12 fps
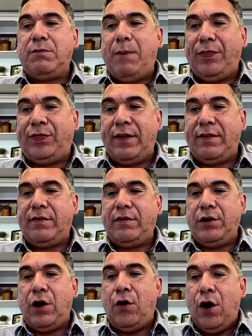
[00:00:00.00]
But this, you
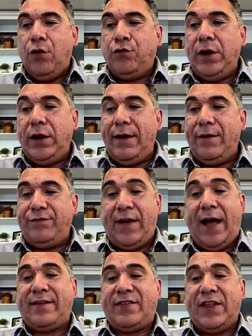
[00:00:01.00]
know, really
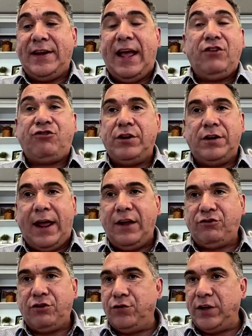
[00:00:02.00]
affects the nation and
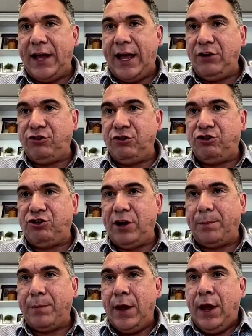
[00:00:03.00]
nation relationship.